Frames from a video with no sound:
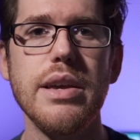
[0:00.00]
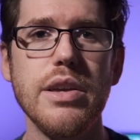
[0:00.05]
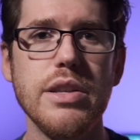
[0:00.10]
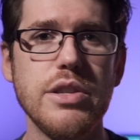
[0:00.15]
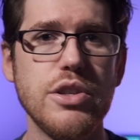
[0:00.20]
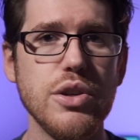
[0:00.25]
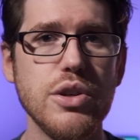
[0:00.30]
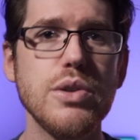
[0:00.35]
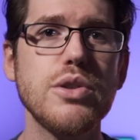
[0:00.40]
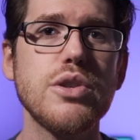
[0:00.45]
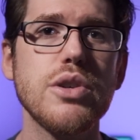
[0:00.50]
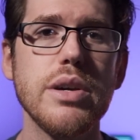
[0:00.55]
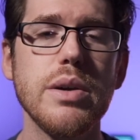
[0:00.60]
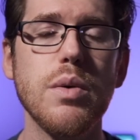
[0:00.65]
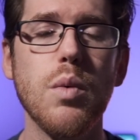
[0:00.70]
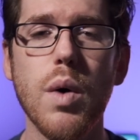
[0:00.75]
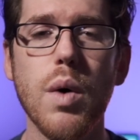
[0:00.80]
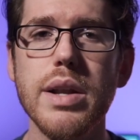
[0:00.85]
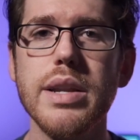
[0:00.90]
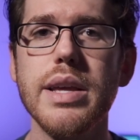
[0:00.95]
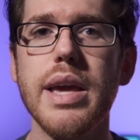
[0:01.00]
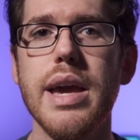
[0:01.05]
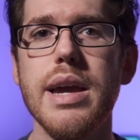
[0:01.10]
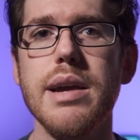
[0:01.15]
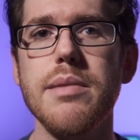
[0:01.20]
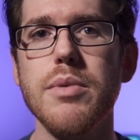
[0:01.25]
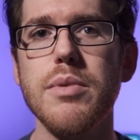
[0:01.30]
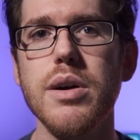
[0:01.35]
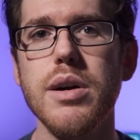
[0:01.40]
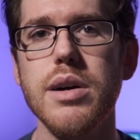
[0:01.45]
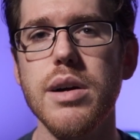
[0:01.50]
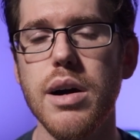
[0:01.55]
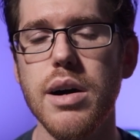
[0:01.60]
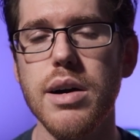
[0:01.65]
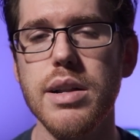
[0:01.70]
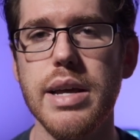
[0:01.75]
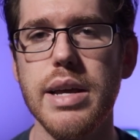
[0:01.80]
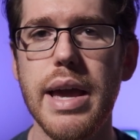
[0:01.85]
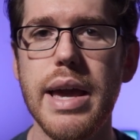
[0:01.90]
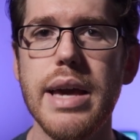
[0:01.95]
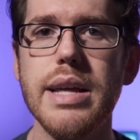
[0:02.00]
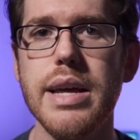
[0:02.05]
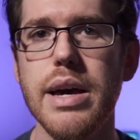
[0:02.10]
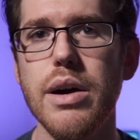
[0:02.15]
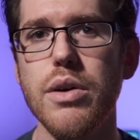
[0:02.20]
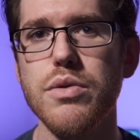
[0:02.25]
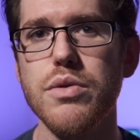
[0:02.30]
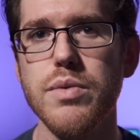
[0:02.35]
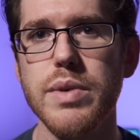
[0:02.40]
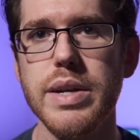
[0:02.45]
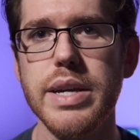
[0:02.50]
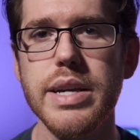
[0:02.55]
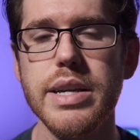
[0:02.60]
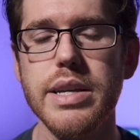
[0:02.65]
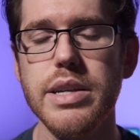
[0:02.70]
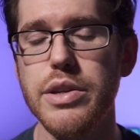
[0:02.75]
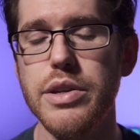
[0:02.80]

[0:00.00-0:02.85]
It's usually one camera on a handheld rig,